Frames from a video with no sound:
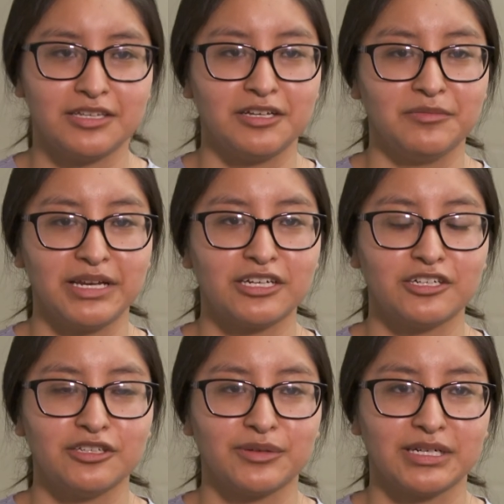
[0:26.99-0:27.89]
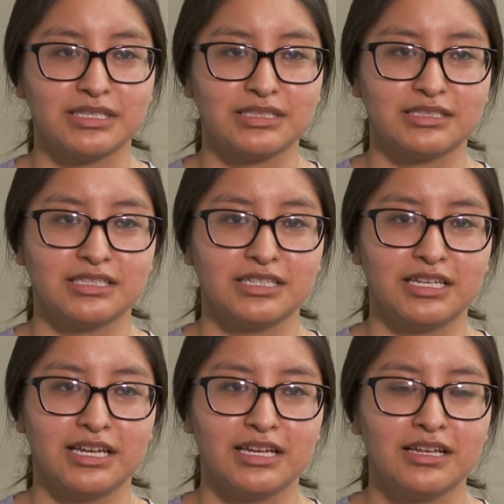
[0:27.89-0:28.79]
Um, I currently work as a C N
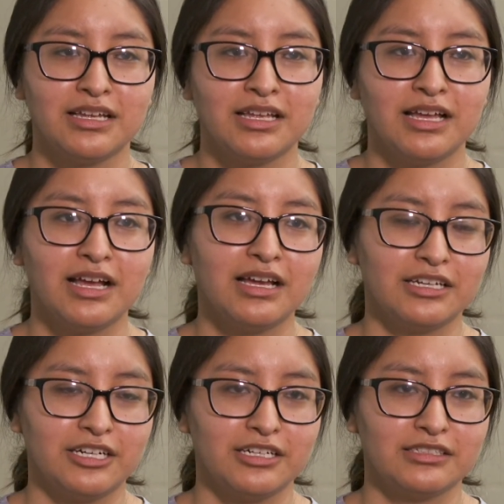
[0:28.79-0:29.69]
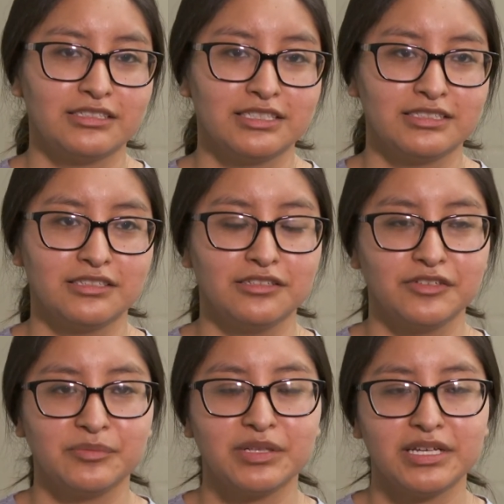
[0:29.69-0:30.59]
A here at an assisted
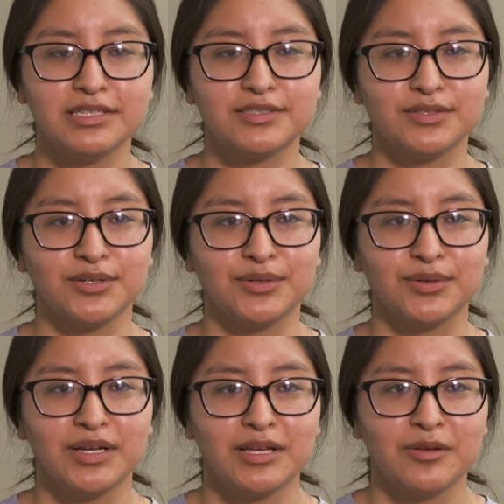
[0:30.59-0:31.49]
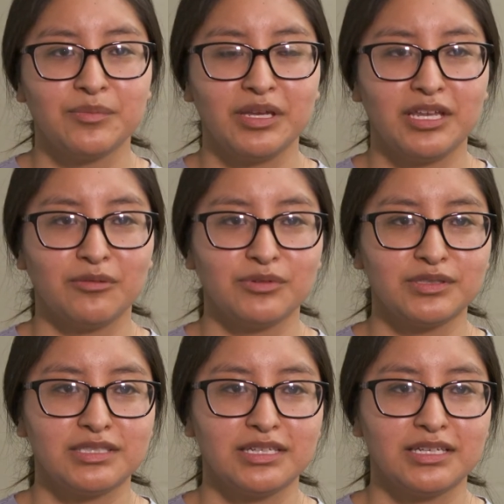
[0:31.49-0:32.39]
living place, so being able
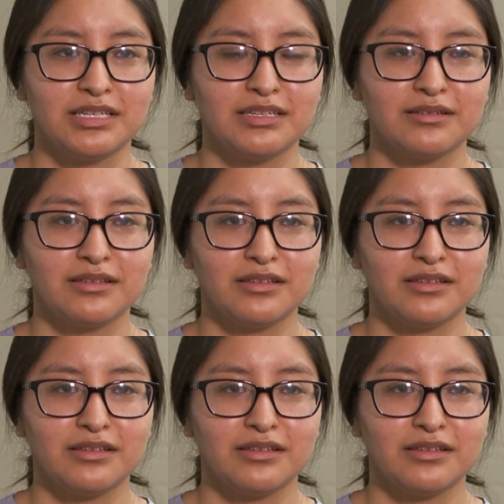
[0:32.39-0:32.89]
to